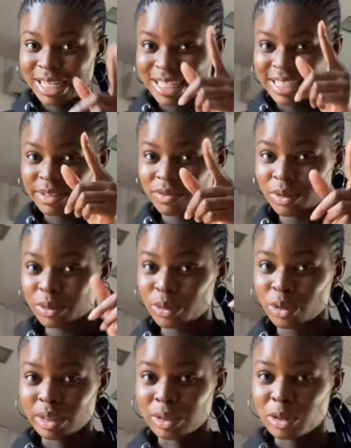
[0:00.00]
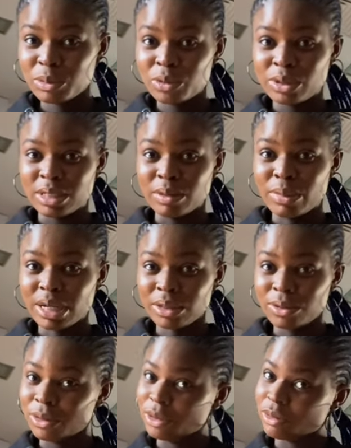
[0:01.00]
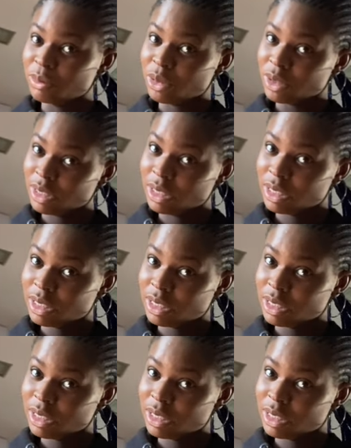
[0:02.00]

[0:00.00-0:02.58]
they feel you are coming with a bag load of money.